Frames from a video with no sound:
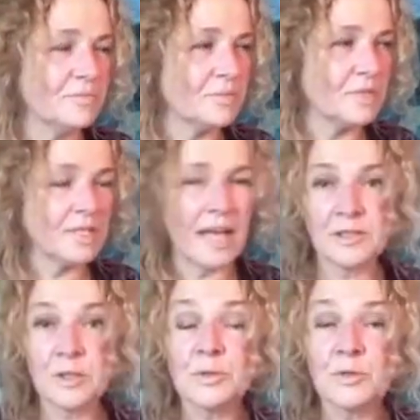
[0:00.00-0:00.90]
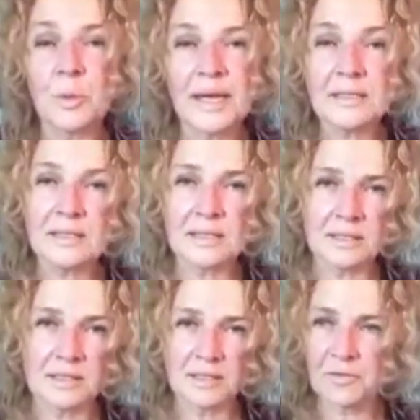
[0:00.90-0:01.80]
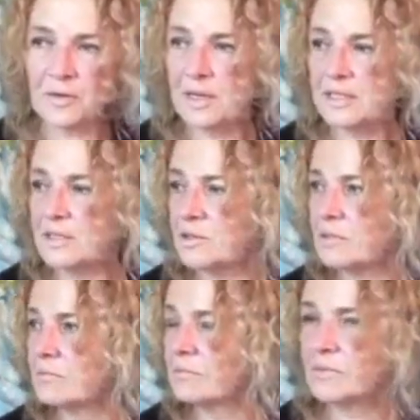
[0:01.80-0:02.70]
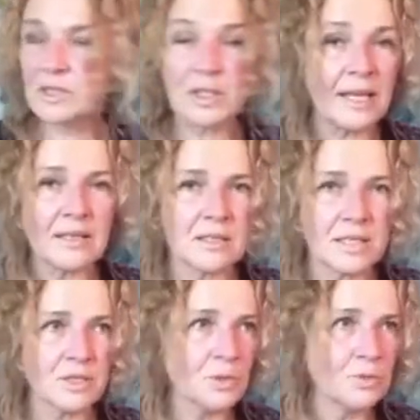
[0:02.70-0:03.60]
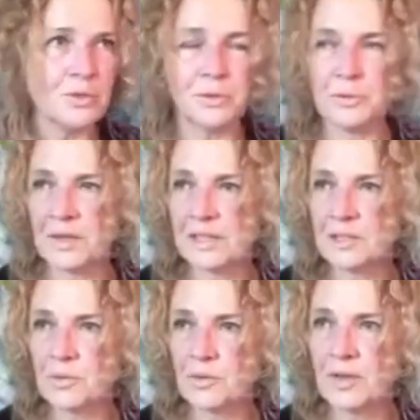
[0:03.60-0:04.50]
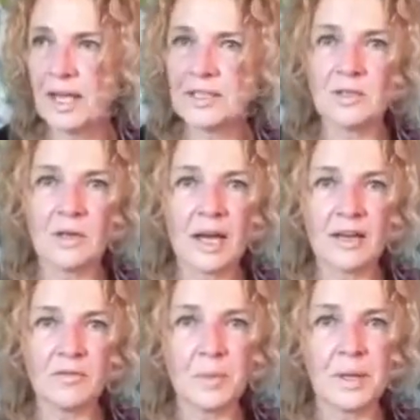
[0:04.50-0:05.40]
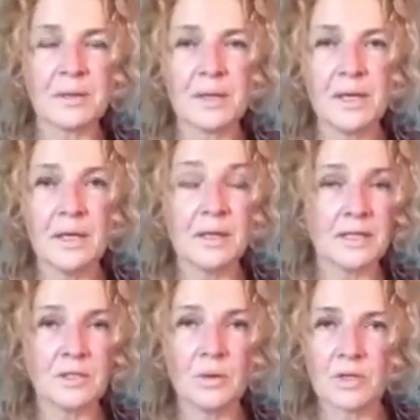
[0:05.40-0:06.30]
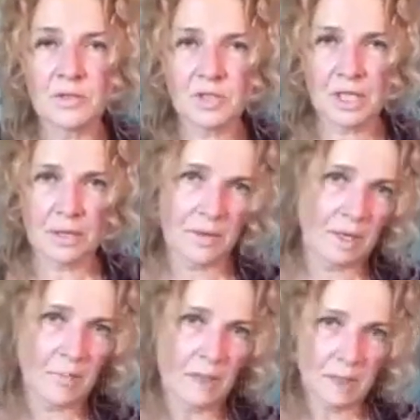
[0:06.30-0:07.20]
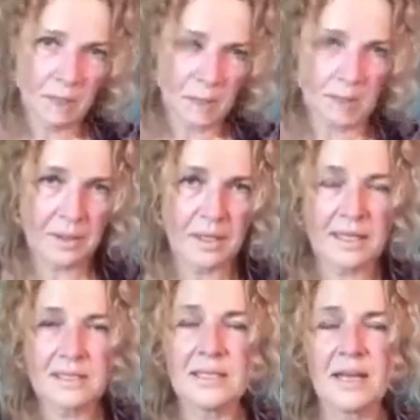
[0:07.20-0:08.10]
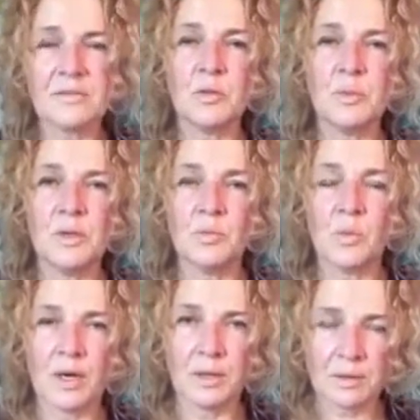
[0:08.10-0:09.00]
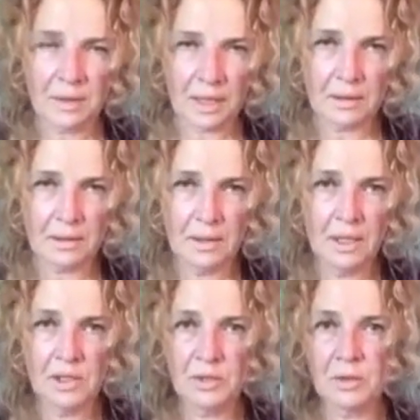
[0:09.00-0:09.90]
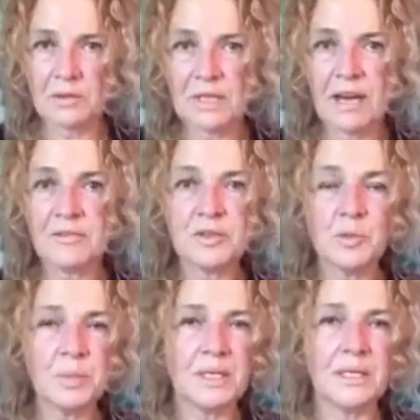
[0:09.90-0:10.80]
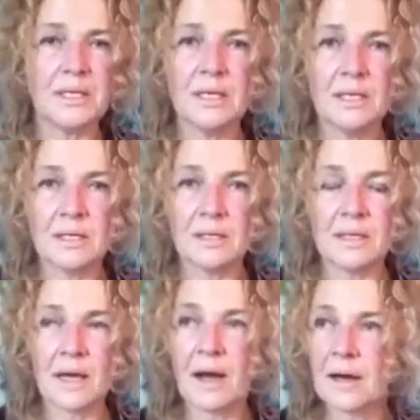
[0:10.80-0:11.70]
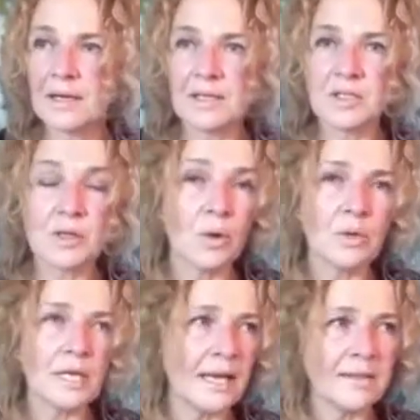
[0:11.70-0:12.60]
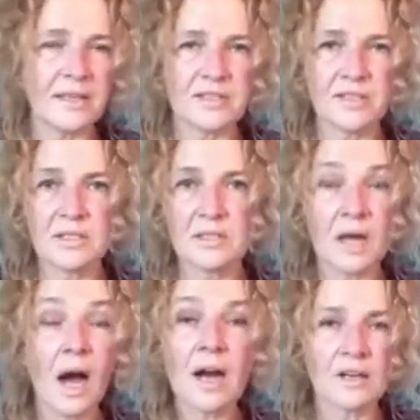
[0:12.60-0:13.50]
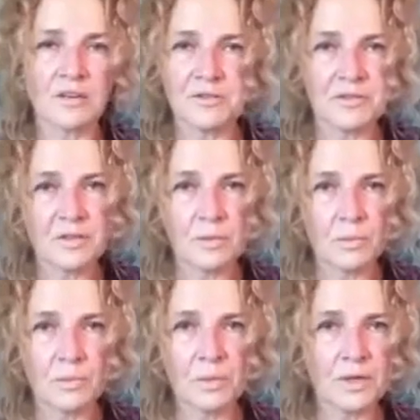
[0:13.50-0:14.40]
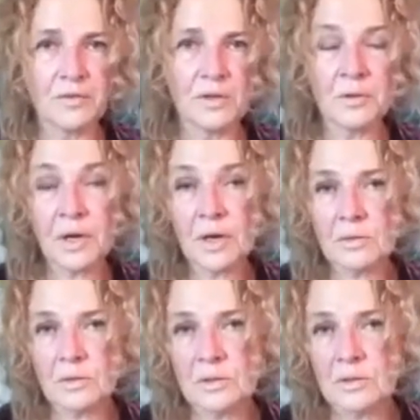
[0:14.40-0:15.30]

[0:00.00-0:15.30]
10 to 20 different things that you do, that you create your life with, that you also generate money with. It doesn't have to be one thing. You don't have to be the artist only and then starve. What if you don't?